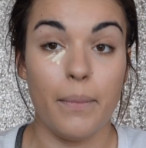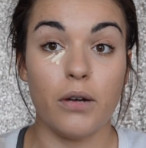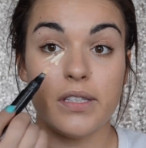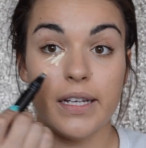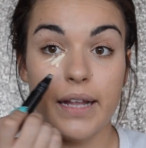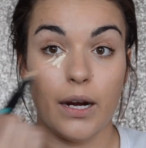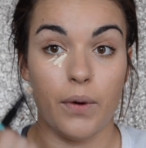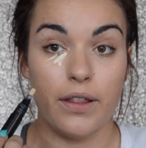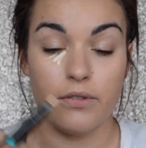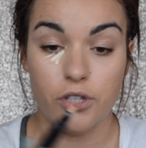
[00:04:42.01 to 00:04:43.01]
mostly like
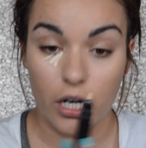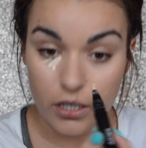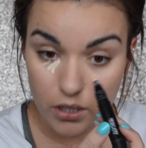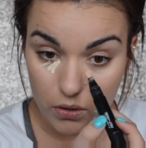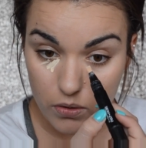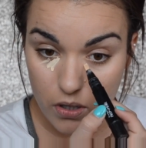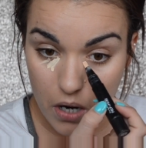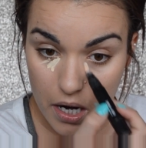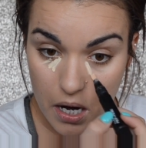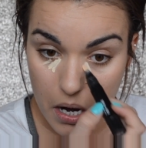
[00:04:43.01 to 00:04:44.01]
where those dark circles
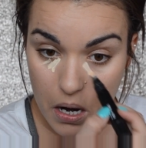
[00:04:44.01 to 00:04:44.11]
are.